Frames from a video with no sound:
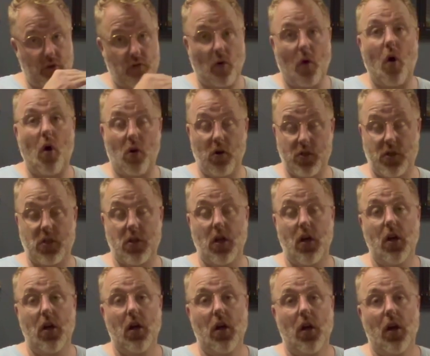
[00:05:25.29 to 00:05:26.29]
drawers,
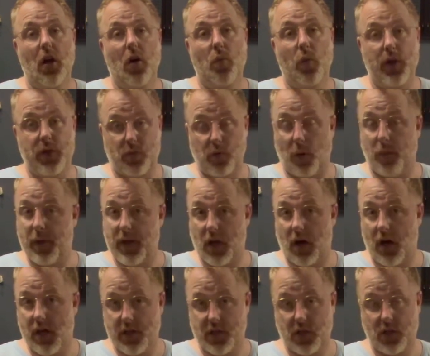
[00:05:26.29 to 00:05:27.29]
which will be
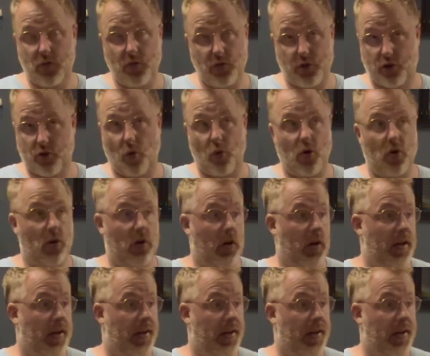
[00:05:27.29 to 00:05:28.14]
nice to store